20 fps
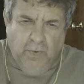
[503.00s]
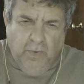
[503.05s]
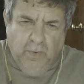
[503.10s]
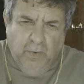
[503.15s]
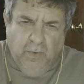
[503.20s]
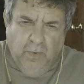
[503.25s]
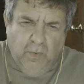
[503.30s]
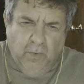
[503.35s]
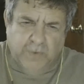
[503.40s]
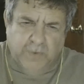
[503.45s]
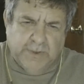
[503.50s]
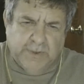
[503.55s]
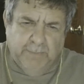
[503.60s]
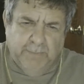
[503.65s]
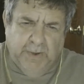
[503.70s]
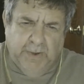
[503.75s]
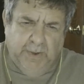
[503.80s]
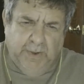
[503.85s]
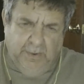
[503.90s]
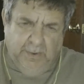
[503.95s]
or some
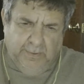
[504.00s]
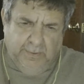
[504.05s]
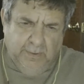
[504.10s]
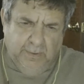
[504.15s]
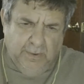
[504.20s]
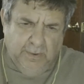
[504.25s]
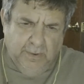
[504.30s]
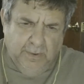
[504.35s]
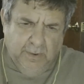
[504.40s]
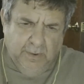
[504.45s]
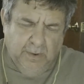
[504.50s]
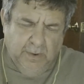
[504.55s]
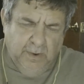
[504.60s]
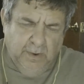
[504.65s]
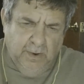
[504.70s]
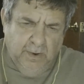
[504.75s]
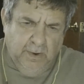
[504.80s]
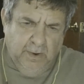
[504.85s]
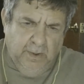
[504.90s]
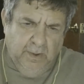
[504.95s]
idiot
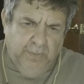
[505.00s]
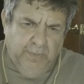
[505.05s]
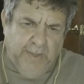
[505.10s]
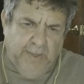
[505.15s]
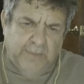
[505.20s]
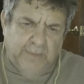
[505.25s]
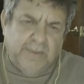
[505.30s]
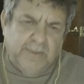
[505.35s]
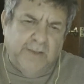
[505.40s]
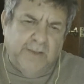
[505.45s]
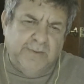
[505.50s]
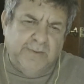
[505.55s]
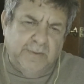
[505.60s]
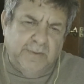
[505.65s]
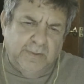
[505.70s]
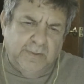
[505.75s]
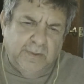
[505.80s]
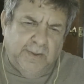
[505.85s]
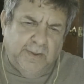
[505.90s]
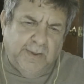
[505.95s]
that doesn't
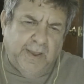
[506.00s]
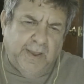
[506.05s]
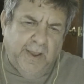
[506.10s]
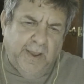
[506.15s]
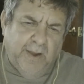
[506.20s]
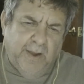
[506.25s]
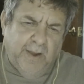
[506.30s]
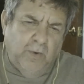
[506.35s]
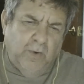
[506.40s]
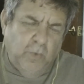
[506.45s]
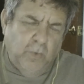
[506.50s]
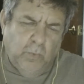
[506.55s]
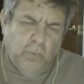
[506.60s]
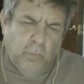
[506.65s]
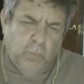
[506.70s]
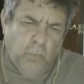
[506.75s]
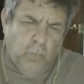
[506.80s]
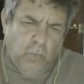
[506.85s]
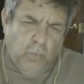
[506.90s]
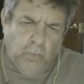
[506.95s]
care
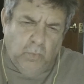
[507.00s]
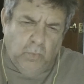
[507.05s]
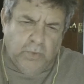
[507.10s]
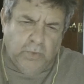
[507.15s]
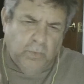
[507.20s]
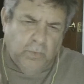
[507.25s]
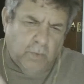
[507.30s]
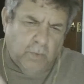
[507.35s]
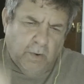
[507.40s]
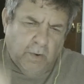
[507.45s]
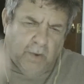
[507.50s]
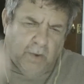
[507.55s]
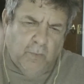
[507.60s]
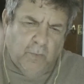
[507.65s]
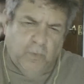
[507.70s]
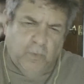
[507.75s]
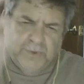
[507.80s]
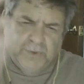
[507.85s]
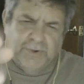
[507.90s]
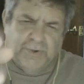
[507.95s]
who you are,
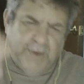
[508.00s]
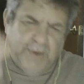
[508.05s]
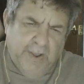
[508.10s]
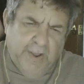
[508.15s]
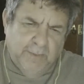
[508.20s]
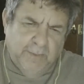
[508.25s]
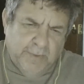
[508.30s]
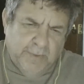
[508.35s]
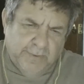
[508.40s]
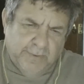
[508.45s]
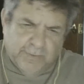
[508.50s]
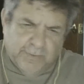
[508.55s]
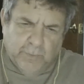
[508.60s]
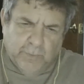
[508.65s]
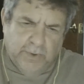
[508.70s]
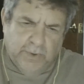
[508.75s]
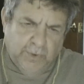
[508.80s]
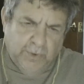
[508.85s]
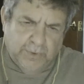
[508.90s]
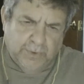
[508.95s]
what your name is, and
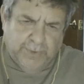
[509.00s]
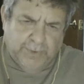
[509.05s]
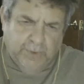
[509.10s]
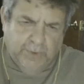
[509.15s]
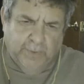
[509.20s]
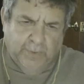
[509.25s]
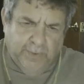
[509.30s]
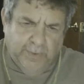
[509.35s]
what you're doing?